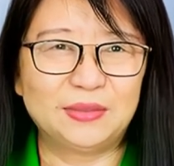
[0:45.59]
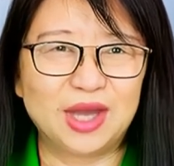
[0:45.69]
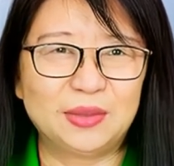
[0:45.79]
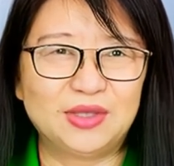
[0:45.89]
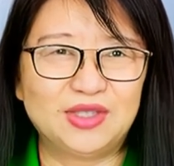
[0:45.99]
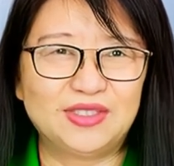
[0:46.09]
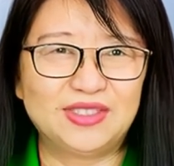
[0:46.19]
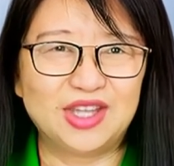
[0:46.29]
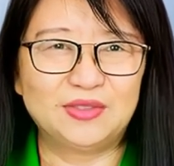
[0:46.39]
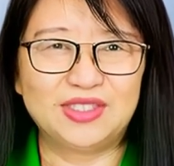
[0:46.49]
Popular
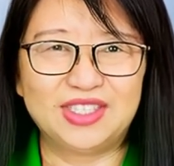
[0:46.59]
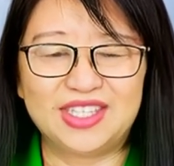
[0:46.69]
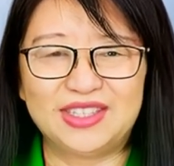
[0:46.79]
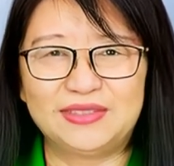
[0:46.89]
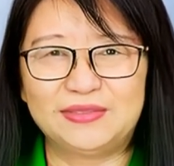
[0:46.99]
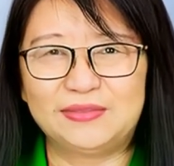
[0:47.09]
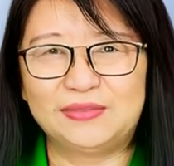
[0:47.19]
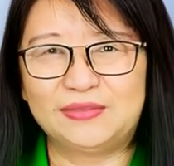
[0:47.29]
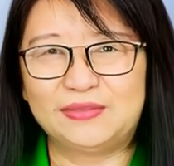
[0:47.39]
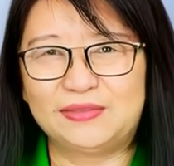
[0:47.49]
sovereignty.
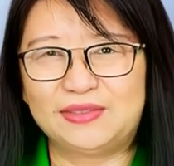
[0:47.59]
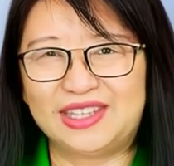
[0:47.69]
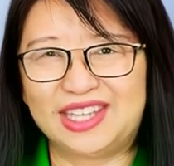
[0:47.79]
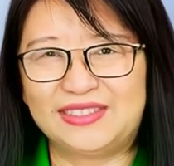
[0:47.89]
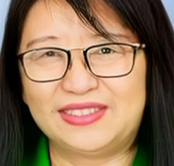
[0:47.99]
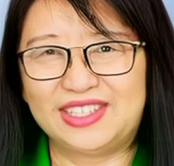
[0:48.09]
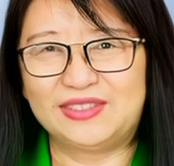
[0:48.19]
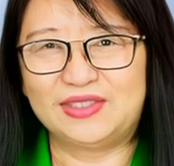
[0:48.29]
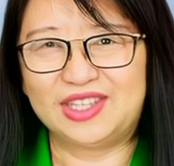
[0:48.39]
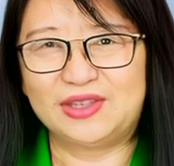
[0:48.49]

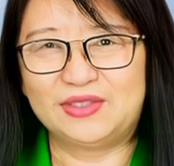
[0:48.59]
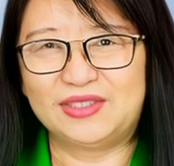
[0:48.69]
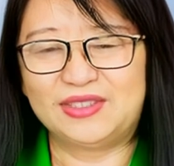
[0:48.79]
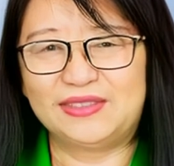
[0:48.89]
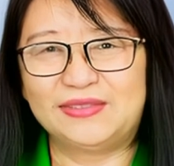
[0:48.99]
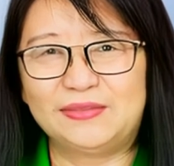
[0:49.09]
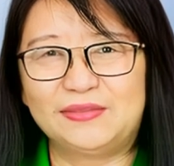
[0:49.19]
Consent of the governed.